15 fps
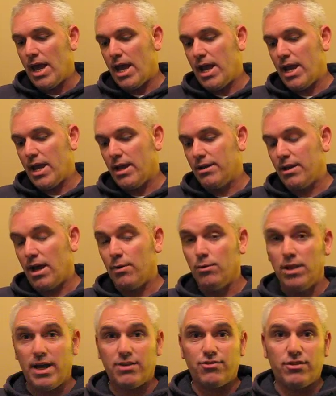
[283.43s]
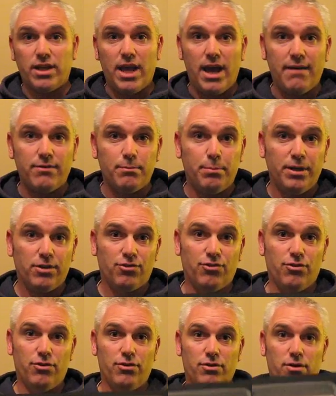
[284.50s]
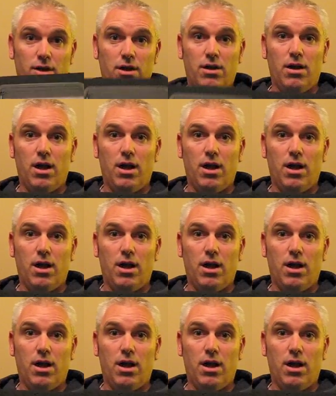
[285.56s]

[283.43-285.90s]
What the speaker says: and I will actually have a picture.